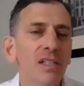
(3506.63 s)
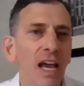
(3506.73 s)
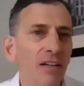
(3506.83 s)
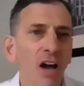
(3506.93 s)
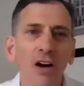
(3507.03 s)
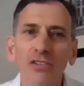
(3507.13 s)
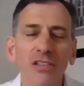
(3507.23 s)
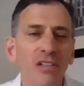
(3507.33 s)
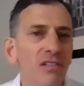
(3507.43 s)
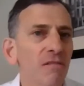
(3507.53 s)

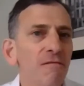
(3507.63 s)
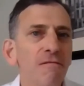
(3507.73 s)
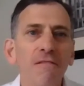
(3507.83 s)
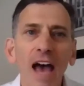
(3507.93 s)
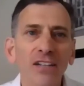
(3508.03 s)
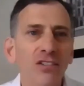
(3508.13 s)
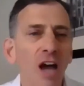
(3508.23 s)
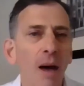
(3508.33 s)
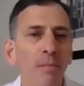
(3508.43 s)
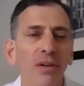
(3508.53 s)
technologies. It's a vast
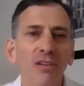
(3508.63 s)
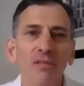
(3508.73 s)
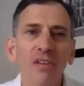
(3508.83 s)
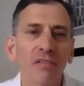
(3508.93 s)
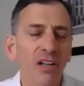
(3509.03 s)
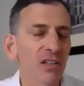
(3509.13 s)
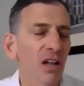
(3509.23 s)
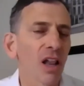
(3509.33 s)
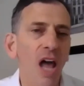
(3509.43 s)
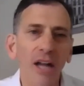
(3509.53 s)
topic. You've given us
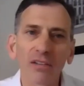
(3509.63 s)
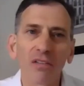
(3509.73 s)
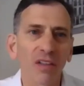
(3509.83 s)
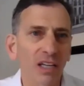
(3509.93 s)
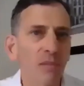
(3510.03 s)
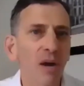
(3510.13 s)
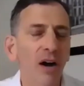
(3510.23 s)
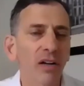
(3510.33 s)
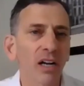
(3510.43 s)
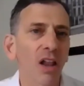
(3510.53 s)
a lot to think
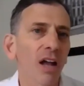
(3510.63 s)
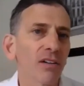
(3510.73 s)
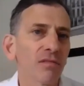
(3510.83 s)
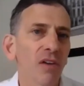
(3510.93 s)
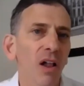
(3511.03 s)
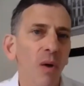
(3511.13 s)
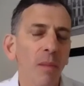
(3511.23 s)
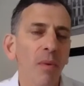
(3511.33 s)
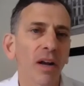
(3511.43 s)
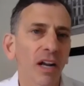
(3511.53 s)
about and a lot to follow
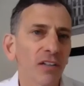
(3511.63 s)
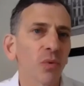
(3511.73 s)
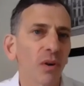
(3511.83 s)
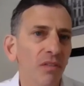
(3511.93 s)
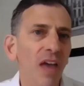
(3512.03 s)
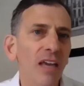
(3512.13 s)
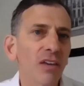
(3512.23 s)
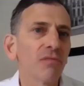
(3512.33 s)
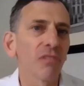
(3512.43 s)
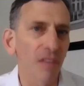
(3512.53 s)
up on. And I just want to
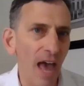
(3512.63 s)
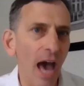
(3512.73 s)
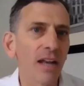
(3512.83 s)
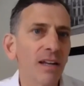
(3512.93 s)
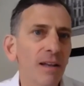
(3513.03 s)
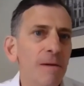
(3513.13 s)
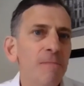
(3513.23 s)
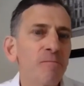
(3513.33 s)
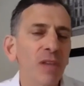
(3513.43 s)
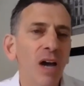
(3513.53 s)
thank you for that.
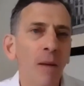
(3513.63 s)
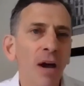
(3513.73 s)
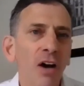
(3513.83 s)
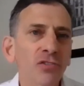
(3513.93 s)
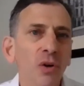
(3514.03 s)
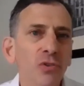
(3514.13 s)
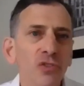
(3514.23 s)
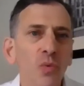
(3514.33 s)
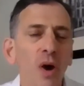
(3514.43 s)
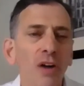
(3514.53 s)
Um, I also
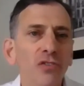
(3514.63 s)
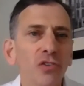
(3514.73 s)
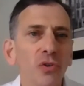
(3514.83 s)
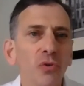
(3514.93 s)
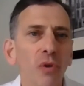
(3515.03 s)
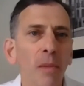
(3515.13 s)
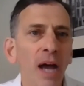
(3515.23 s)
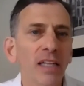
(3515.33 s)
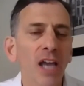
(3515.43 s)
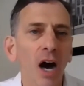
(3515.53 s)
just want to
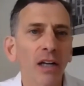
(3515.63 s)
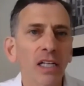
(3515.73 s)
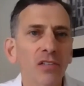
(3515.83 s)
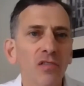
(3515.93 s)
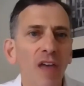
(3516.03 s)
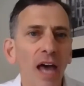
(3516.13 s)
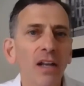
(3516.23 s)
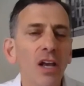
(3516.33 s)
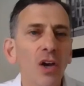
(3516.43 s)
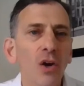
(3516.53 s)
remind the audience that
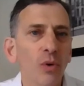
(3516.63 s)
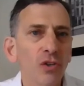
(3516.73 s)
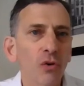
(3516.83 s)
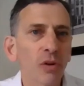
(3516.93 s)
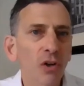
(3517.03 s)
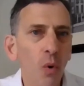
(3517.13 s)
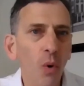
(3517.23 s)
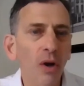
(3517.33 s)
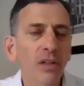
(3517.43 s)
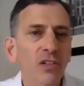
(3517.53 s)
we do
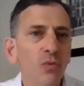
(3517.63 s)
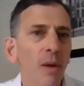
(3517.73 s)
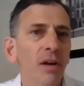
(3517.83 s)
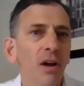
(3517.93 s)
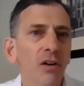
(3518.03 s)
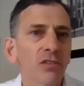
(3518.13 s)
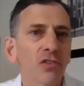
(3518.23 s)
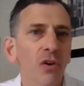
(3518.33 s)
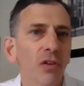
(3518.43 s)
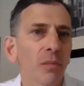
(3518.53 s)
record these webinars,
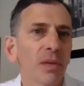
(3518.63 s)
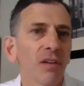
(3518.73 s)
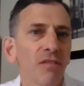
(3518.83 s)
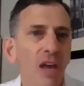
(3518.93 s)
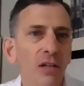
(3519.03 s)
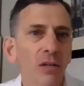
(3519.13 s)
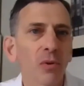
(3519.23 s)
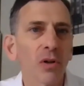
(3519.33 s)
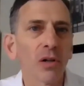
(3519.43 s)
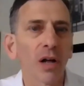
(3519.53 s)
so they'll be
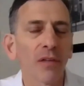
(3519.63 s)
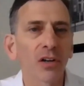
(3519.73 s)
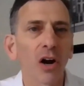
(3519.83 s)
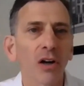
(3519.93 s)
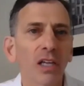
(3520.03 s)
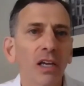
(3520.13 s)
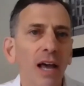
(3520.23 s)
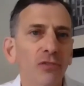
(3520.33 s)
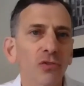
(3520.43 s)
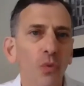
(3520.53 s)
available on the Carnegie
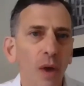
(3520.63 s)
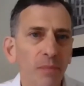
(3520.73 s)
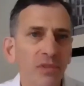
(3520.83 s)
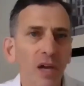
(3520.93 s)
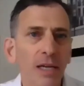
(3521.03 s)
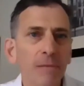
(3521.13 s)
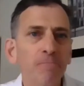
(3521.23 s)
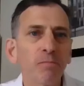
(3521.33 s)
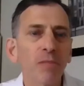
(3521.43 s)
Council website